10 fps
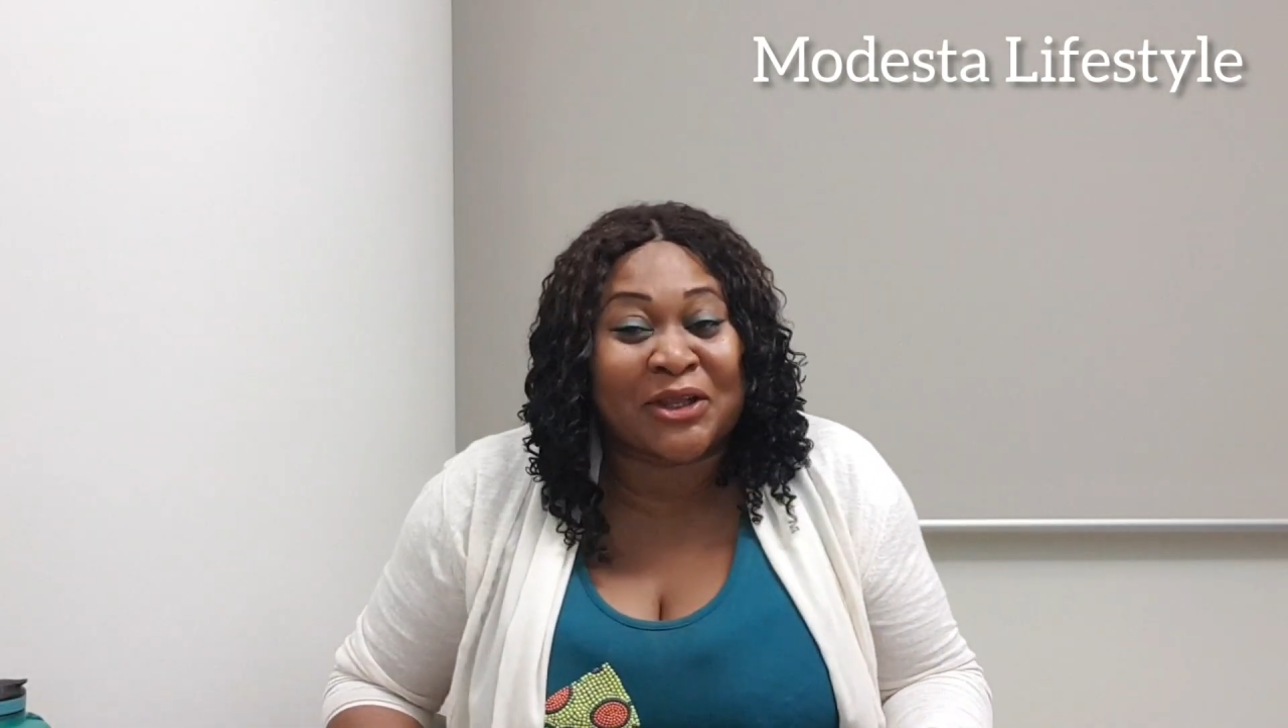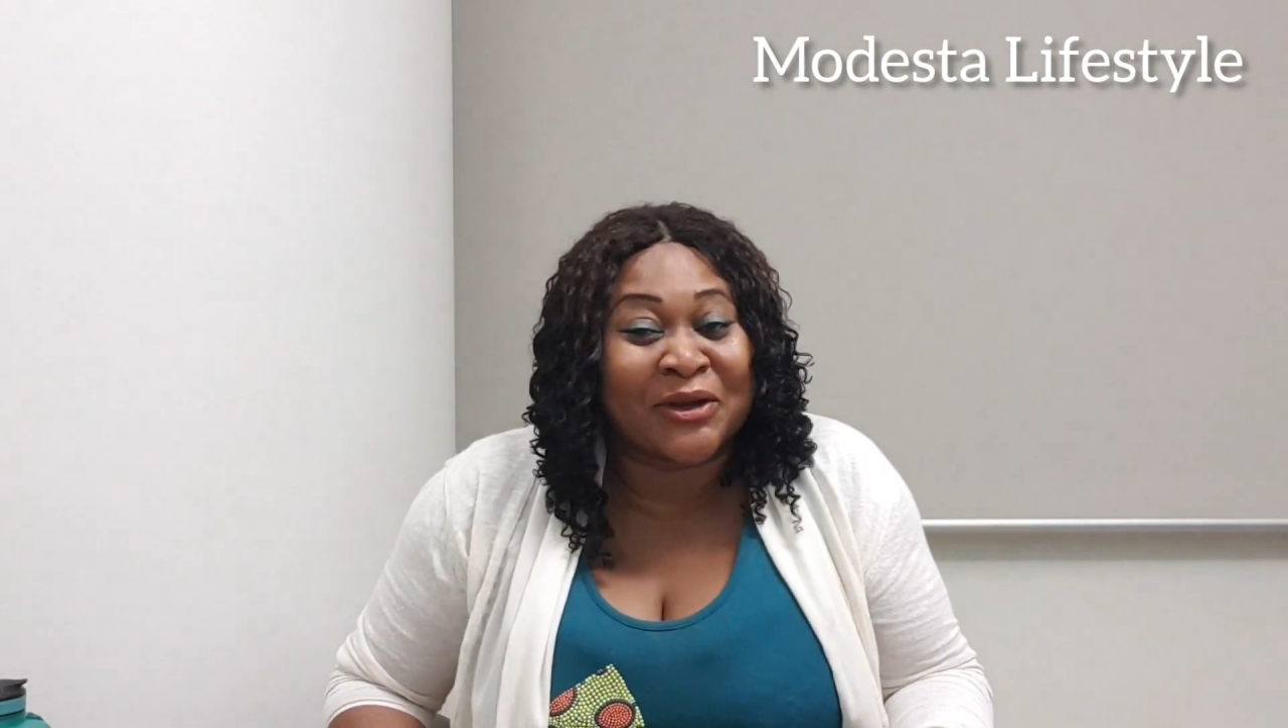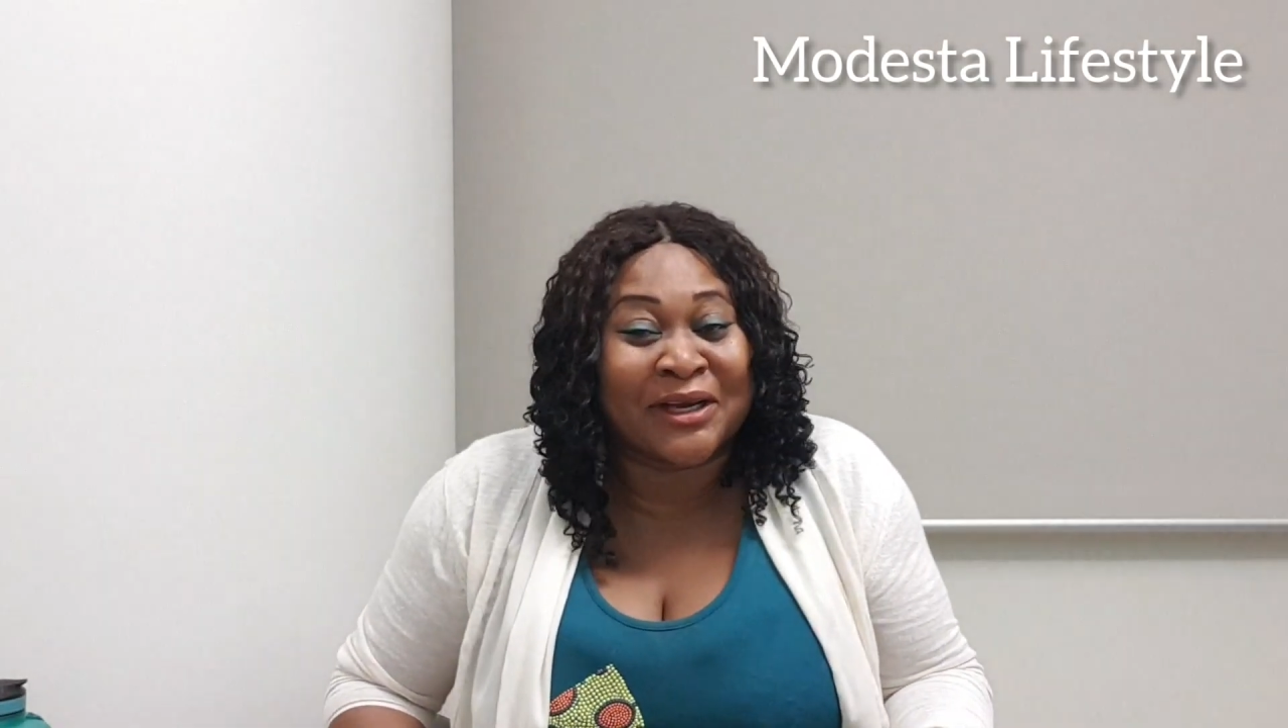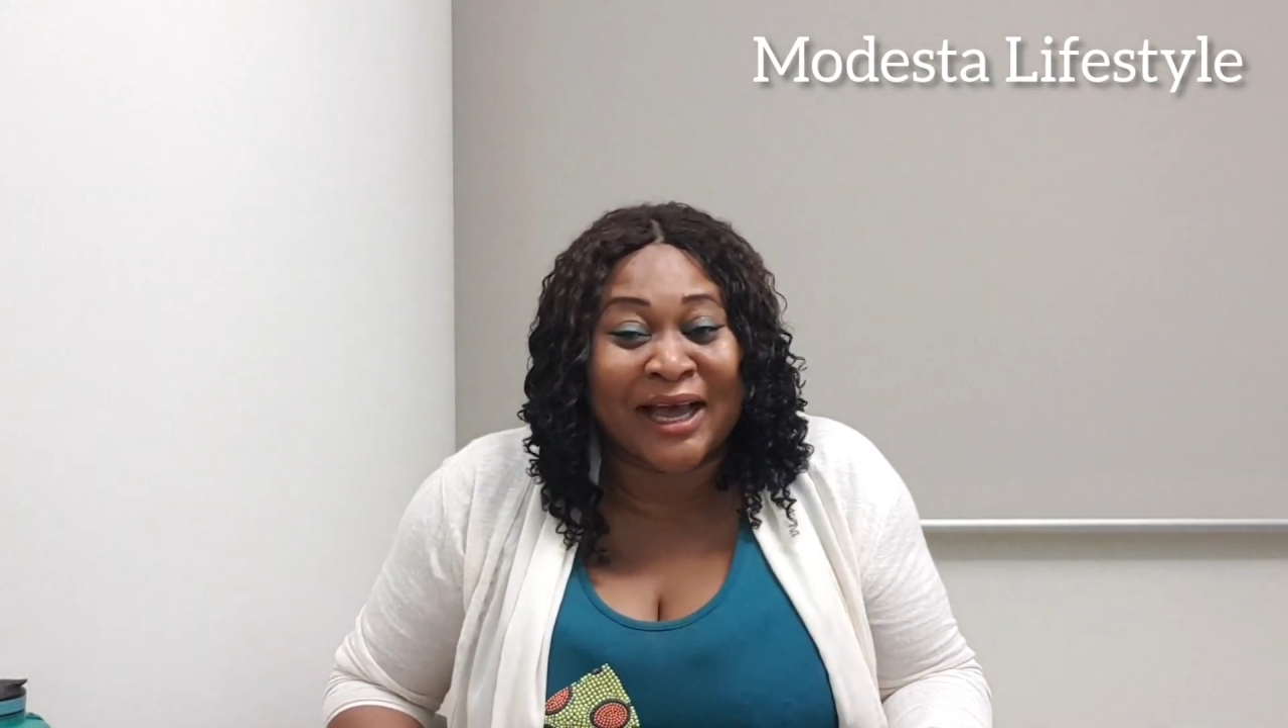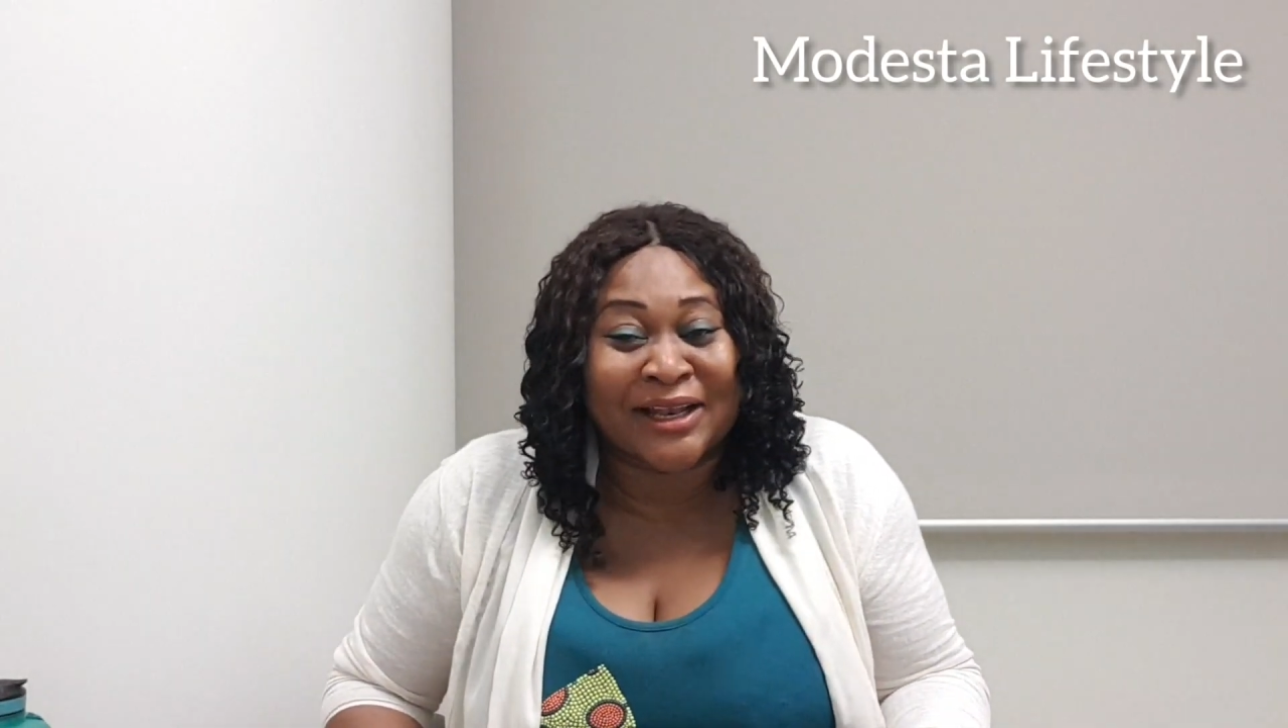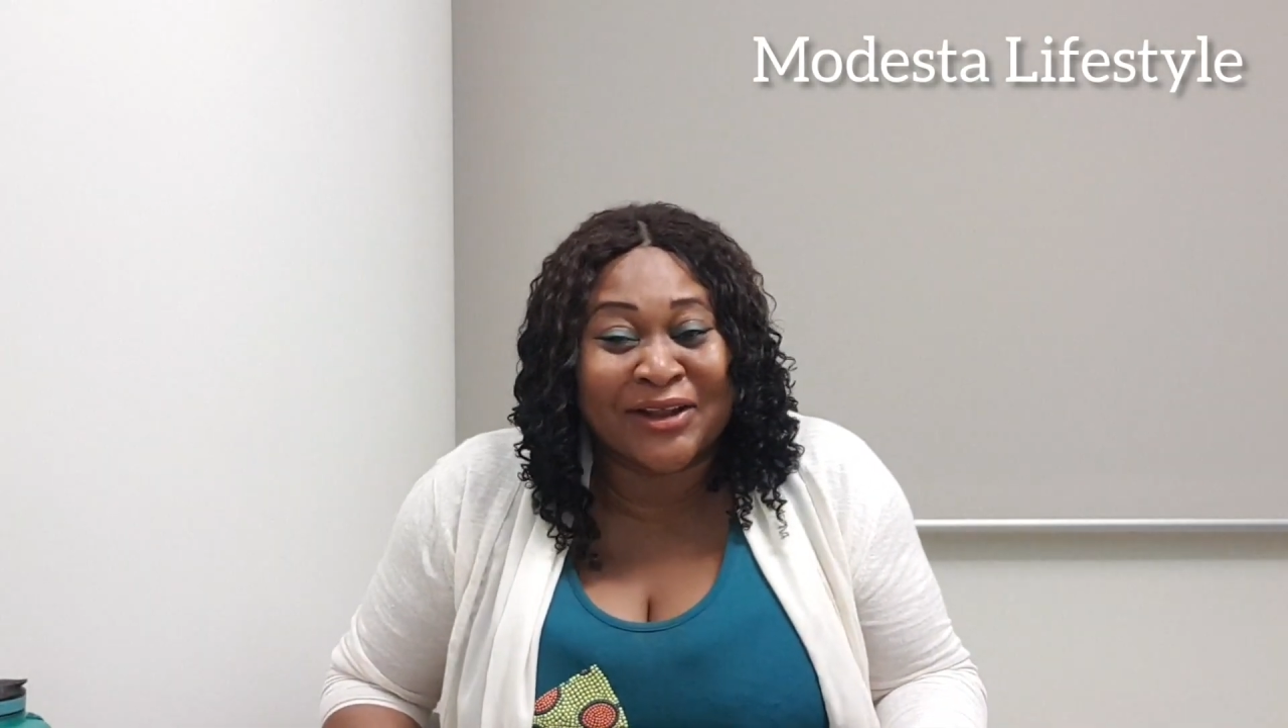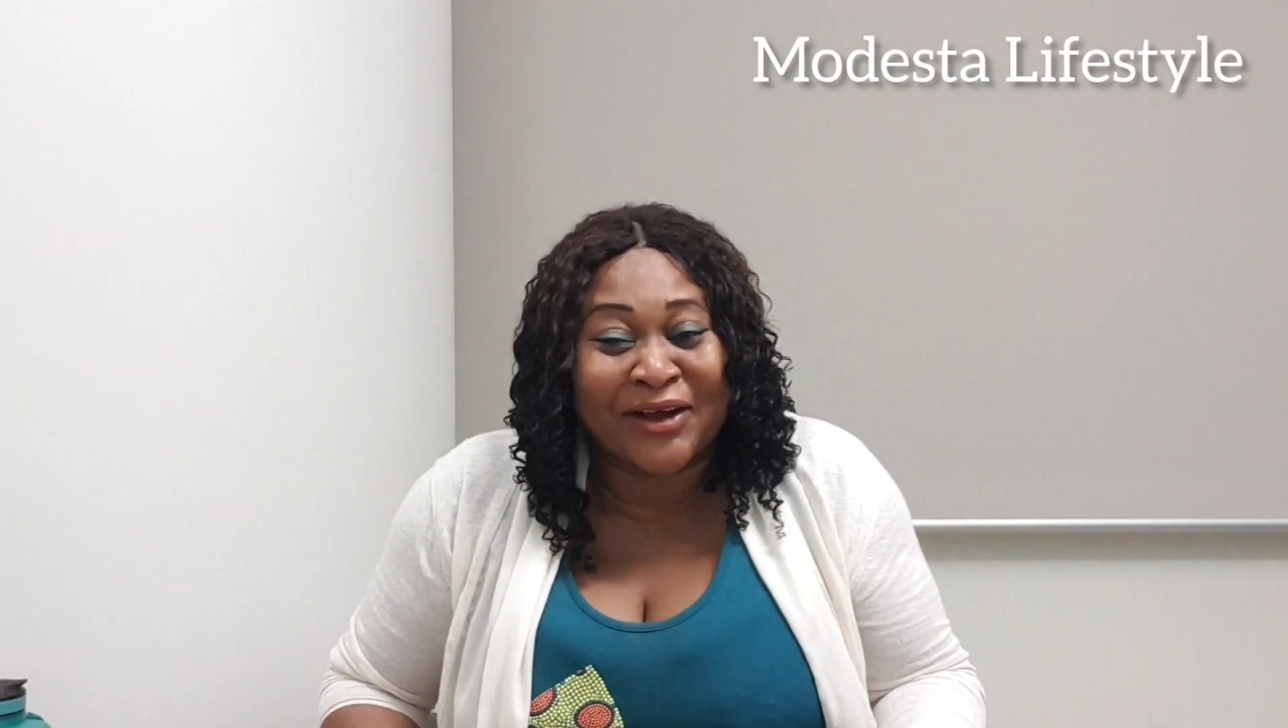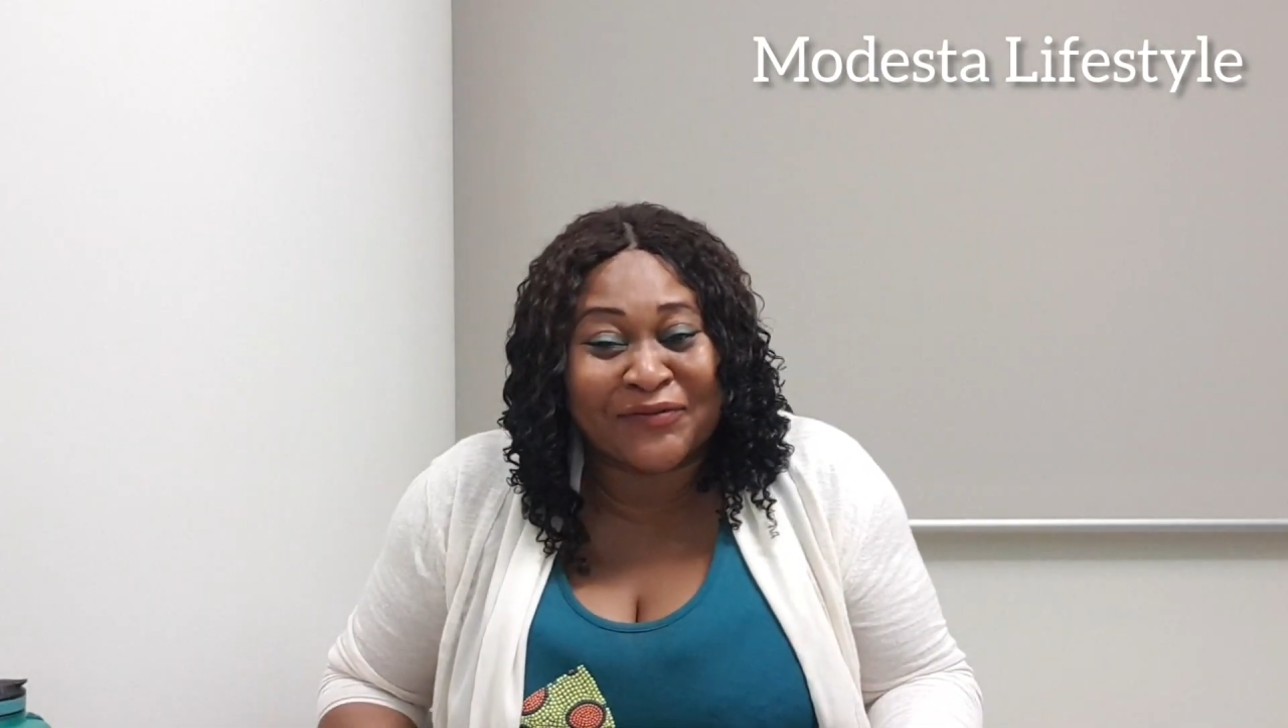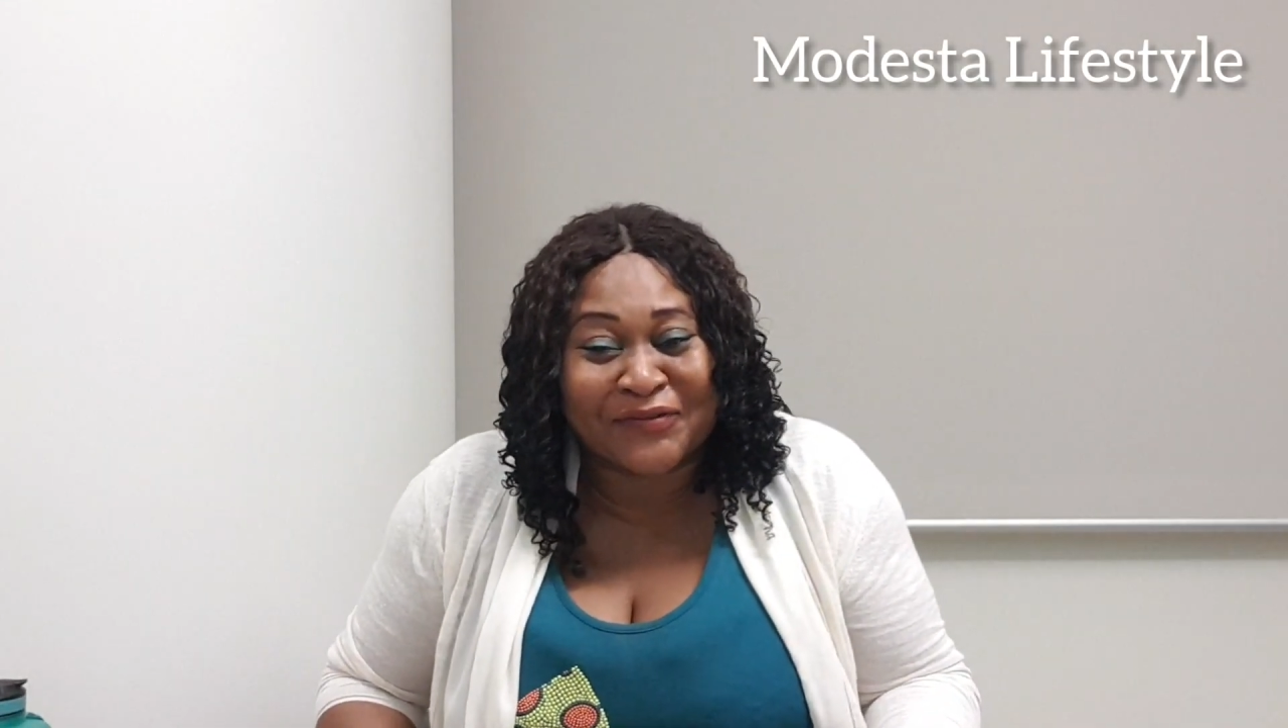you don't